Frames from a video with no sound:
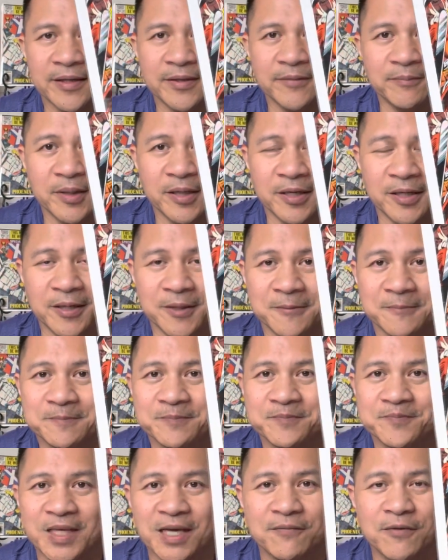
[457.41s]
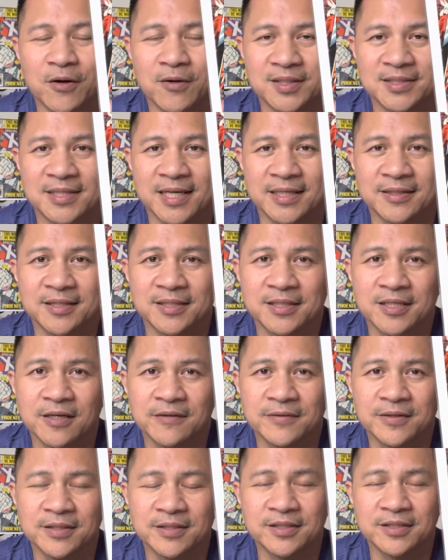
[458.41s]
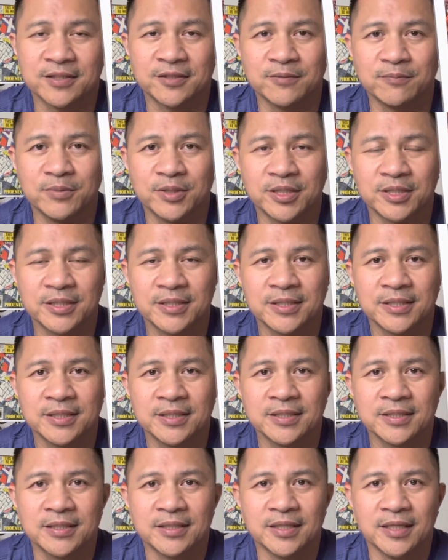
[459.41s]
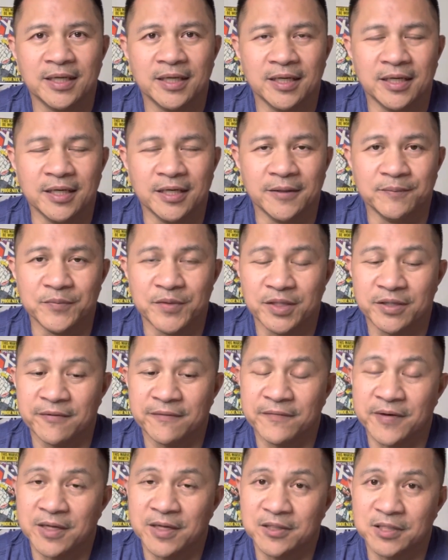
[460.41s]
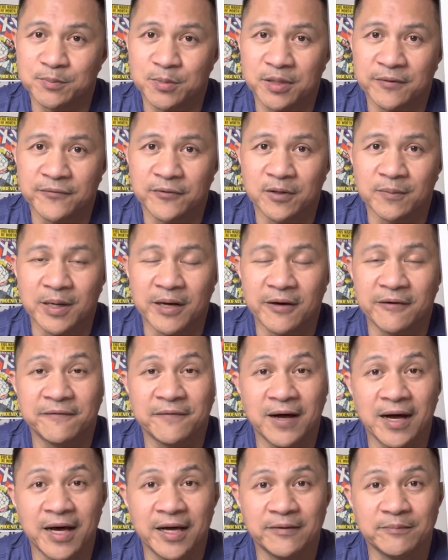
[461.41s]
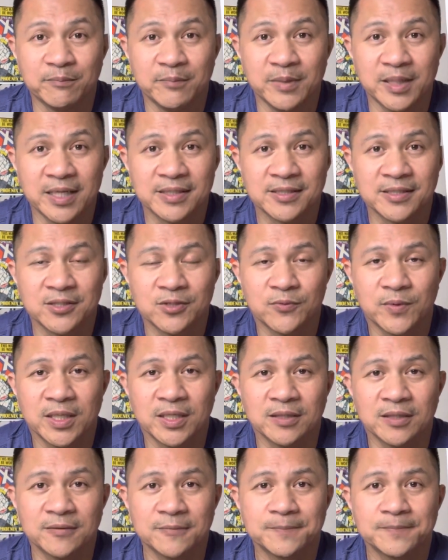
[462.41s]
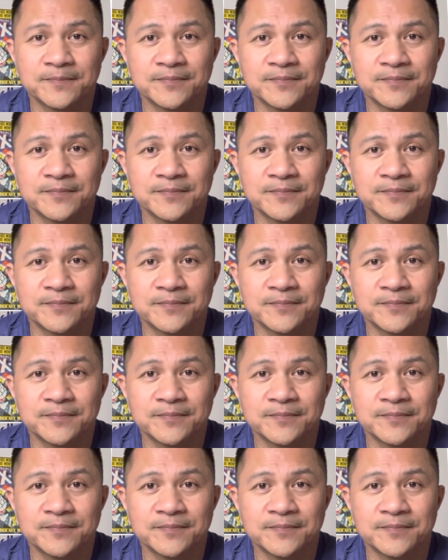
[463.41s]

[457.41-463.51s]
But I've always liked this cover. It's a good book. You can find this book for about $5 as well.